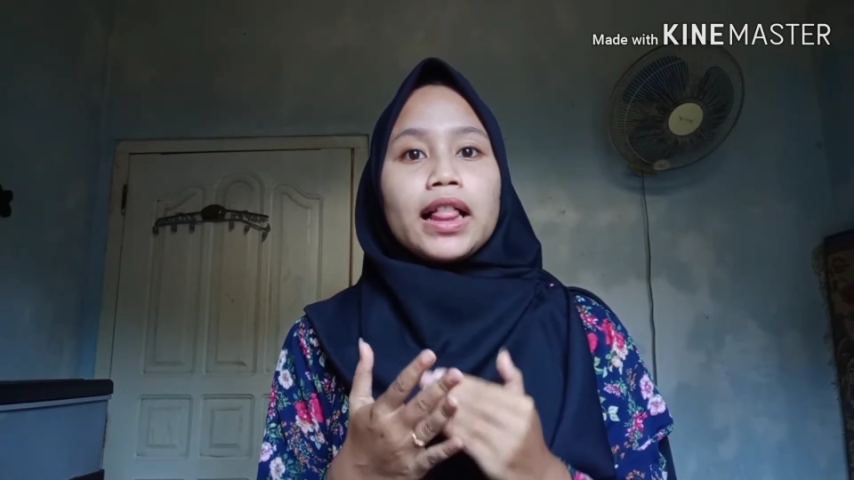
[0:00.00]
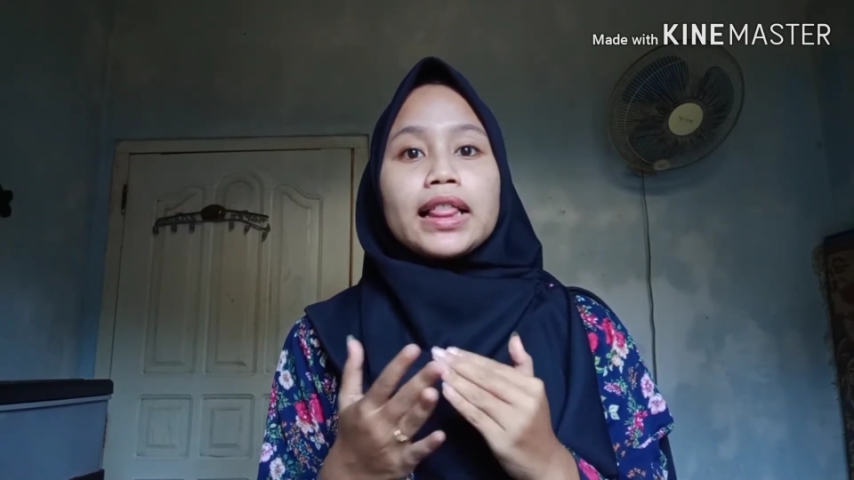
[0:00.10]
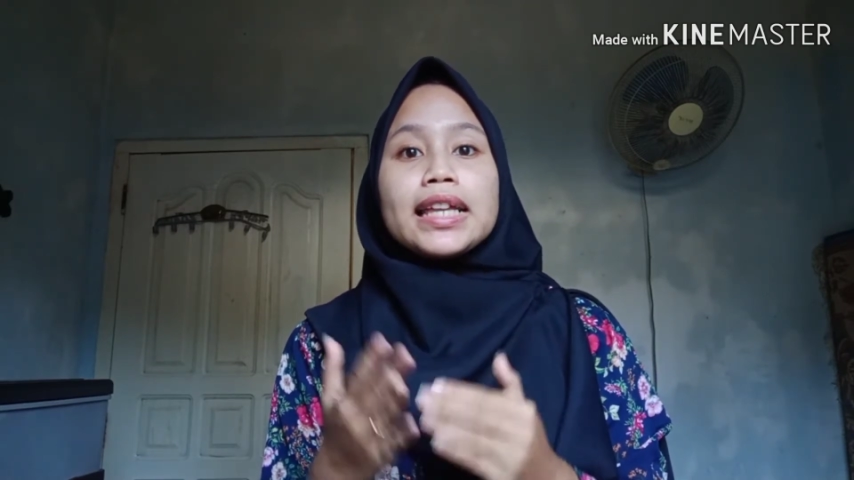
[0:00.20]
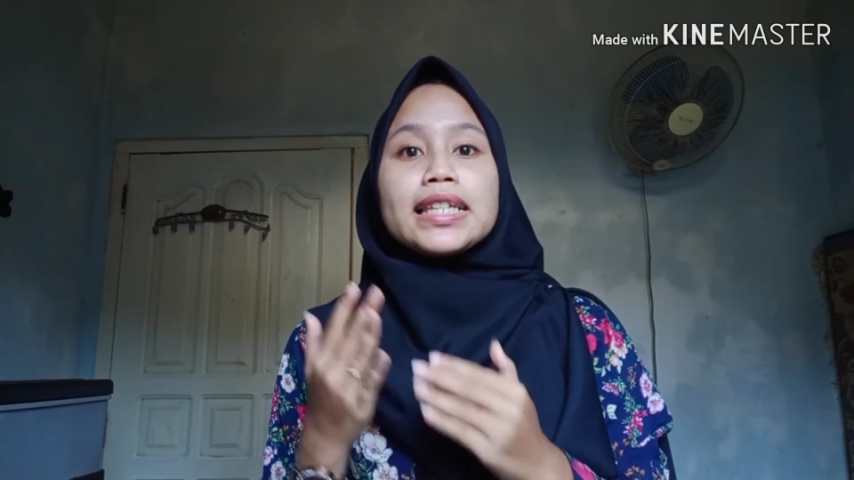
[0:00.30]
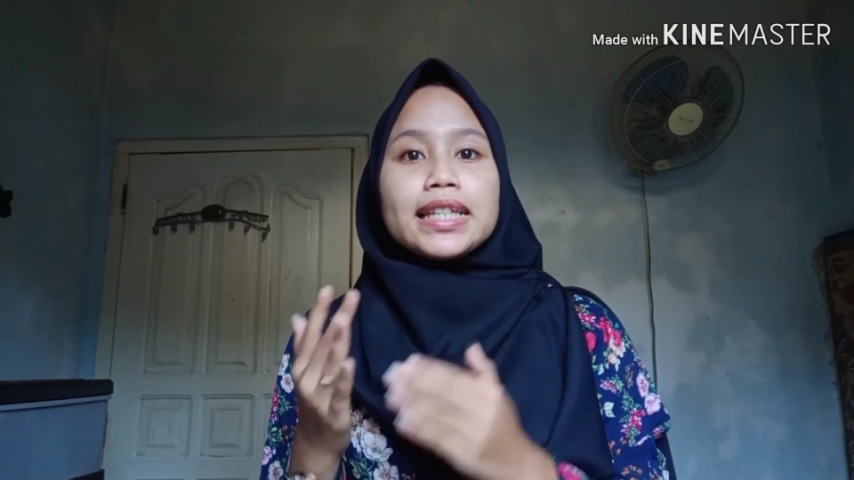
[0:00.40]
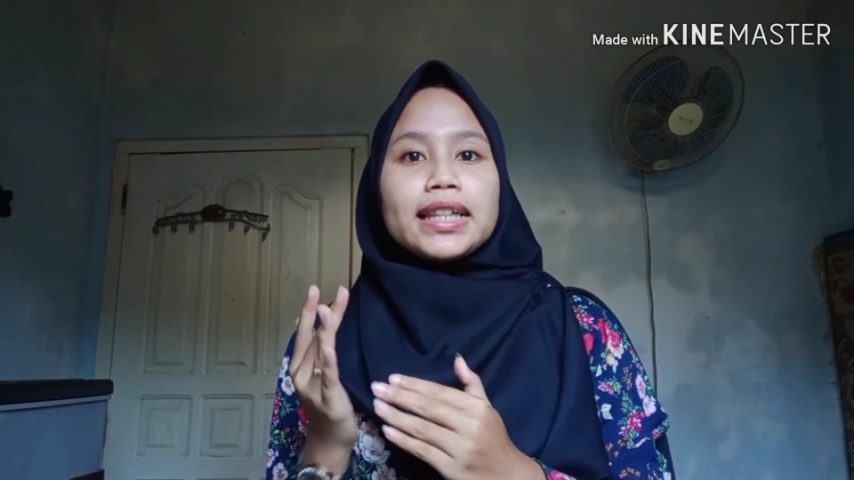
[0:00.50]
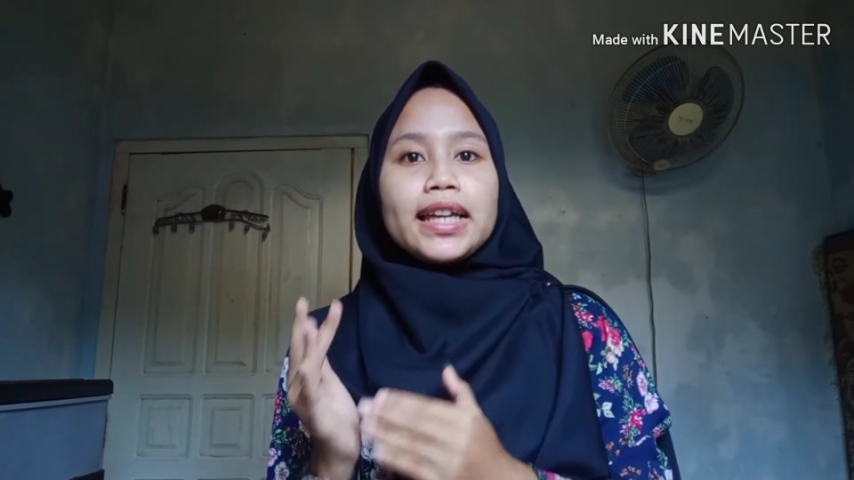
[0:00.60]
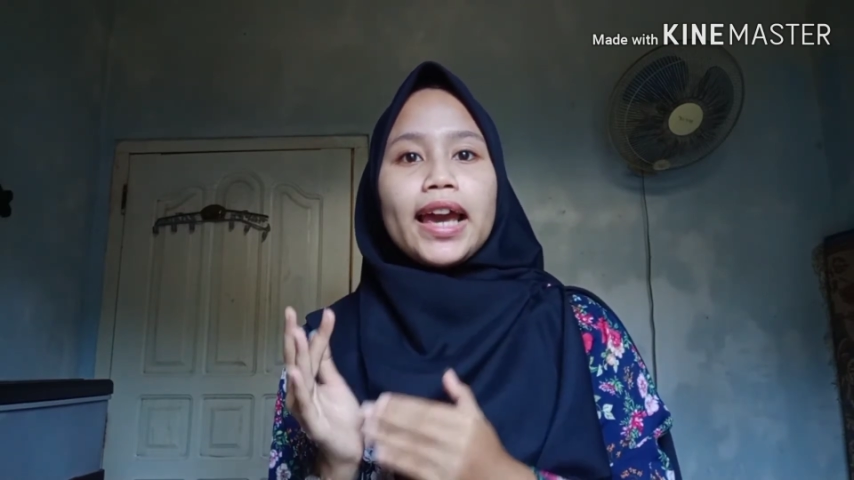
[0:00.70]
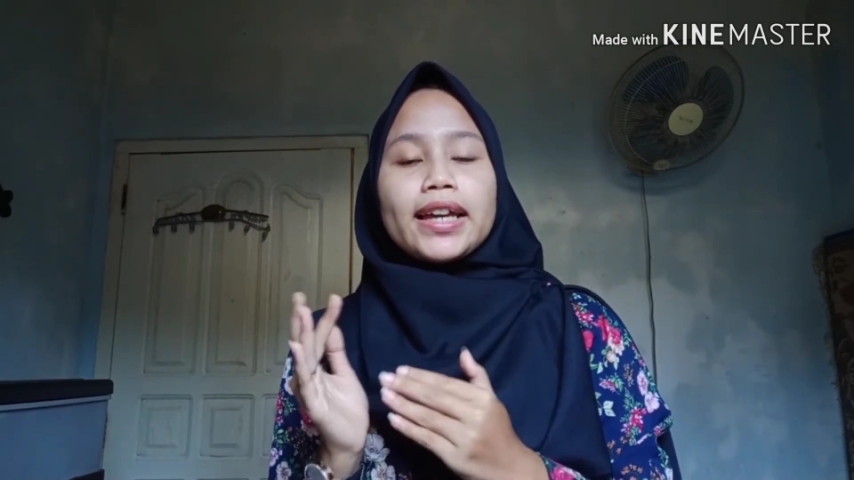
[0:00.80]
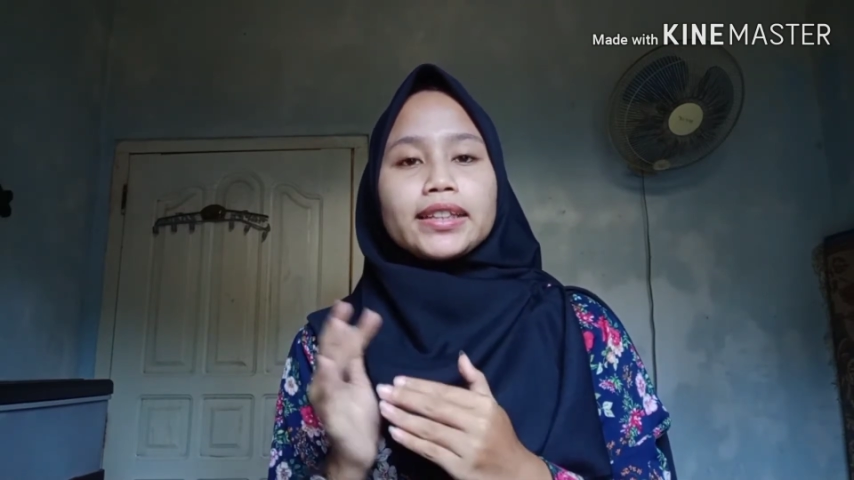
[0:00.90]

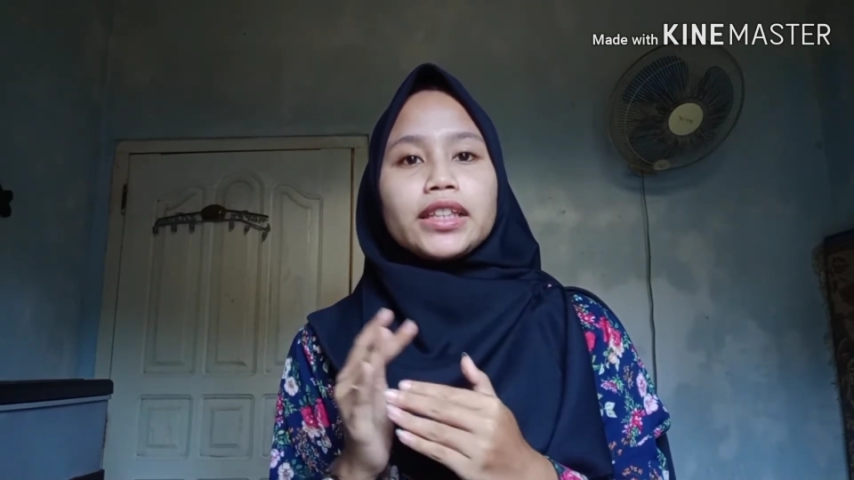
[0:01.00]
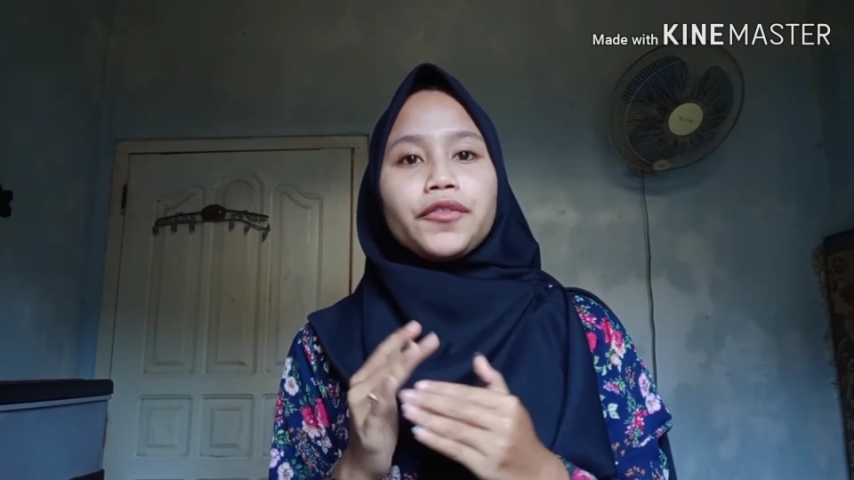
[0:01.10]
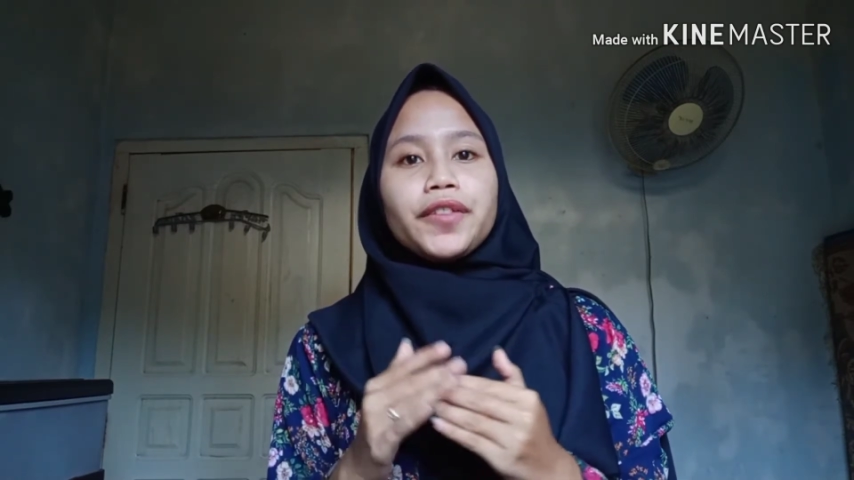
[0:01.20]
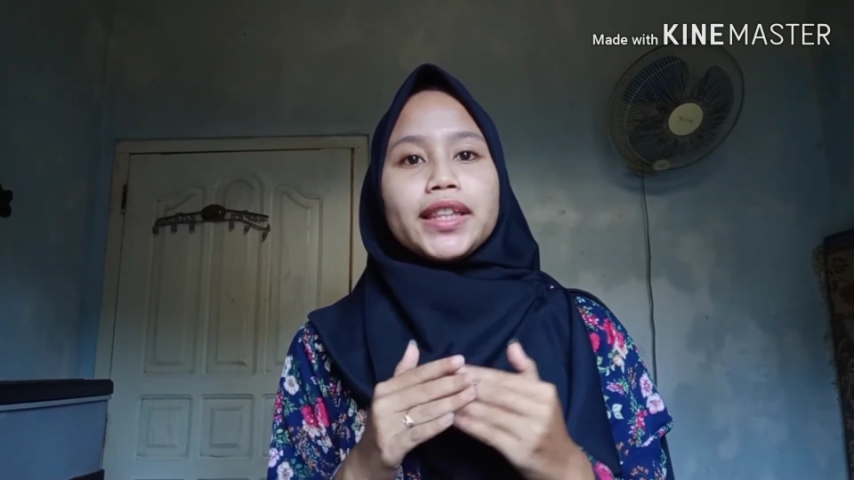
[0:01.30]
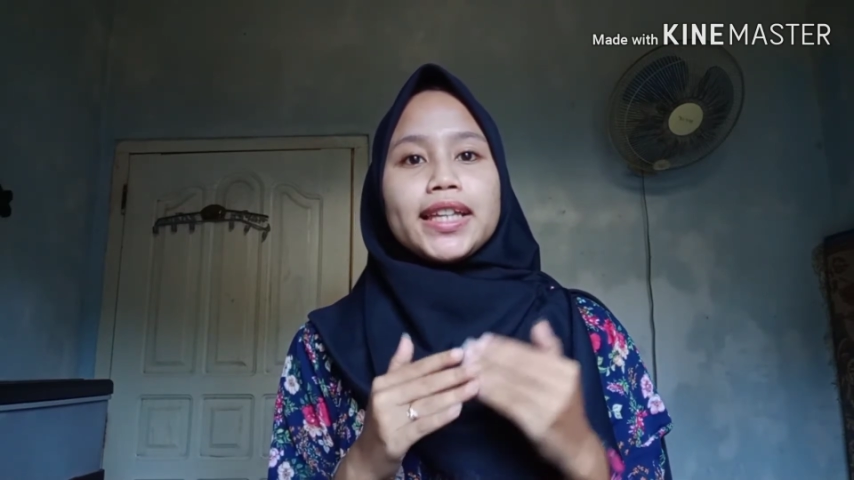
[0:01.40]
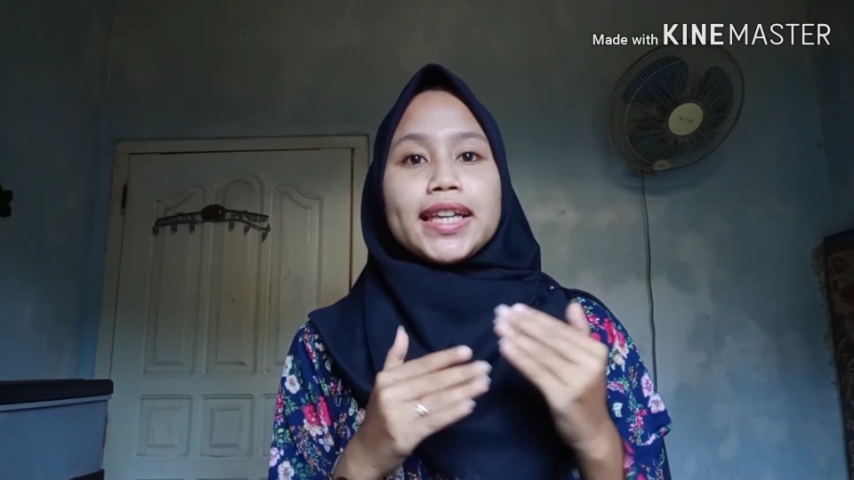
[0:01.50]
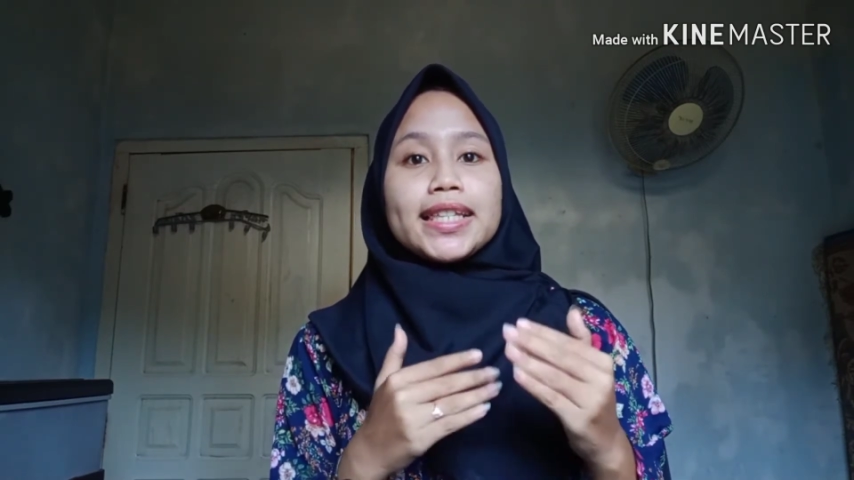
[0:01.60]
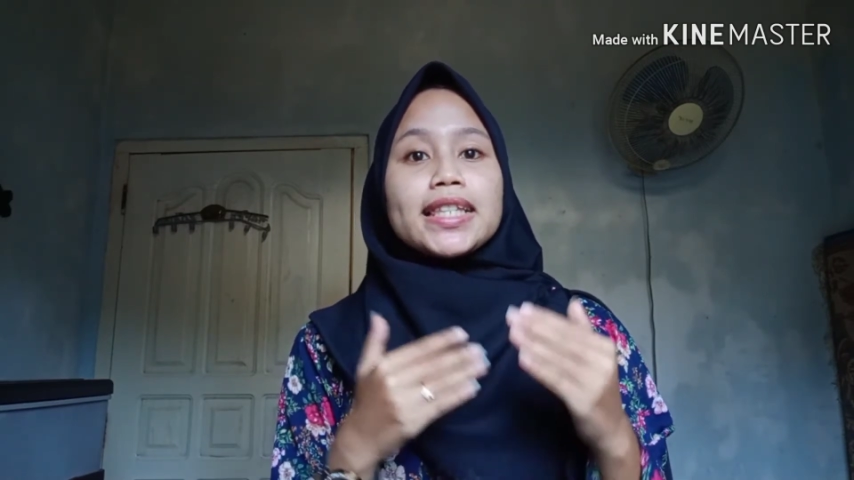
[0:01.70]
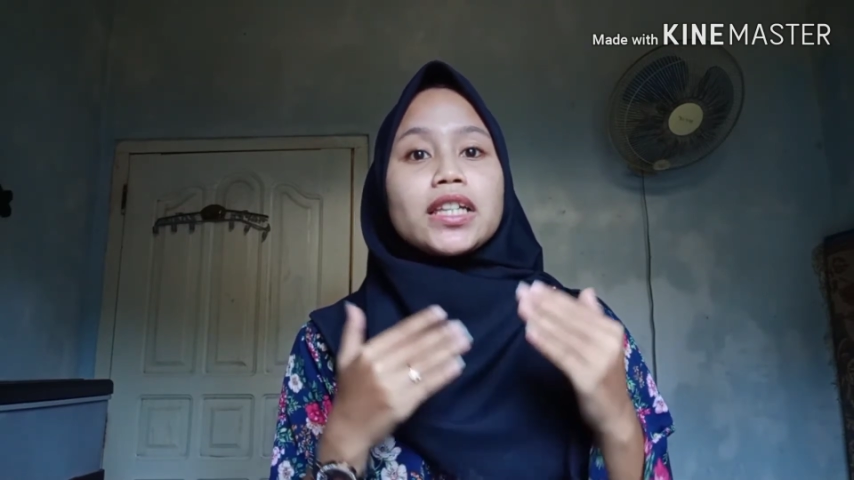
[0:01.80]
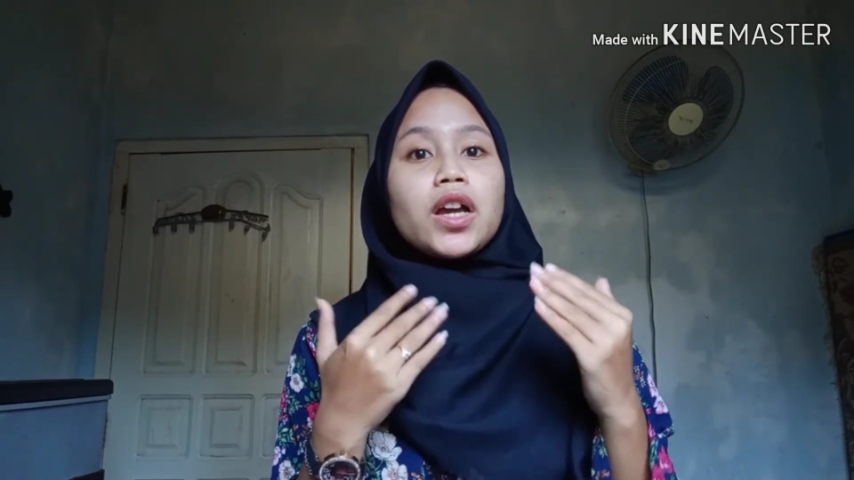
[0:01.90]
listening activity
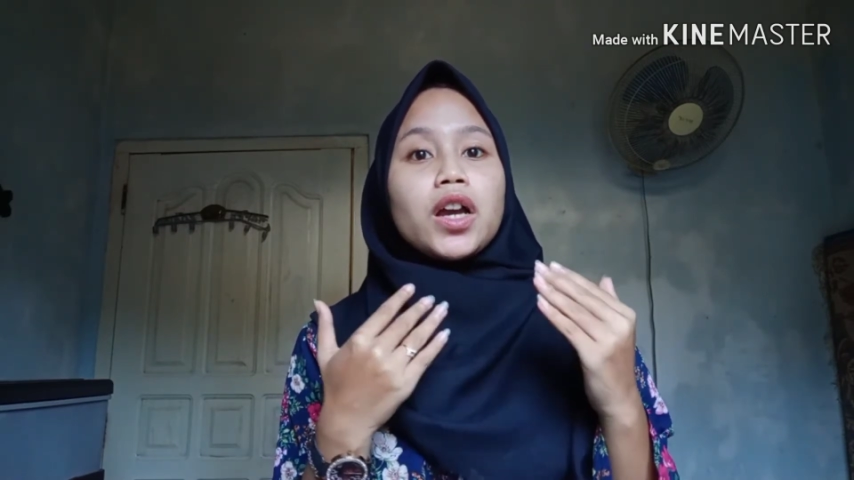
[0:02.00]
is